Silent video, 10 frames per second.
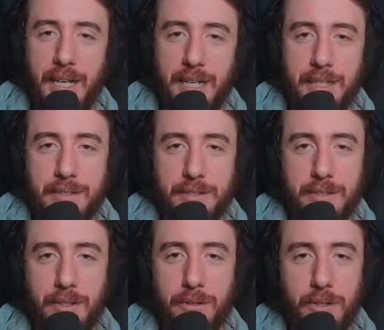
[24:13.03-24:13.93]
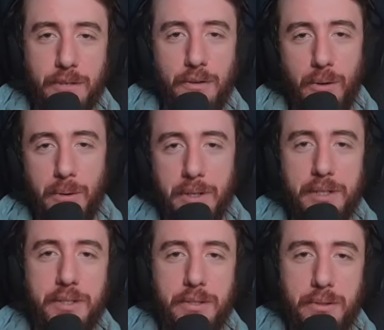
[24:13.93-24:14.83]
and so look
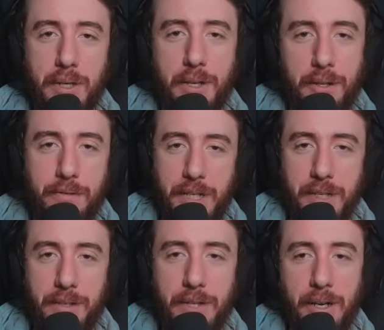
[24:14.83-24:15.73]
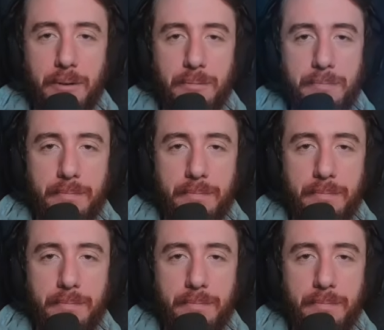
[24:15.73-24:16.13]
forward to another video there.